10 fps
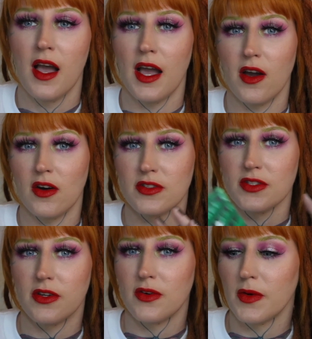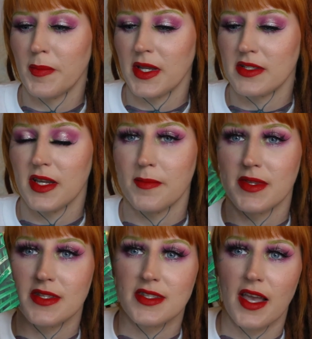I also picked up
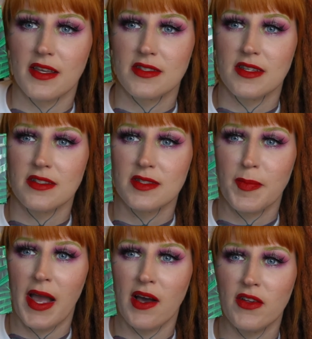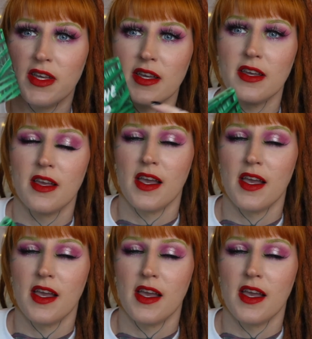this Essence palette.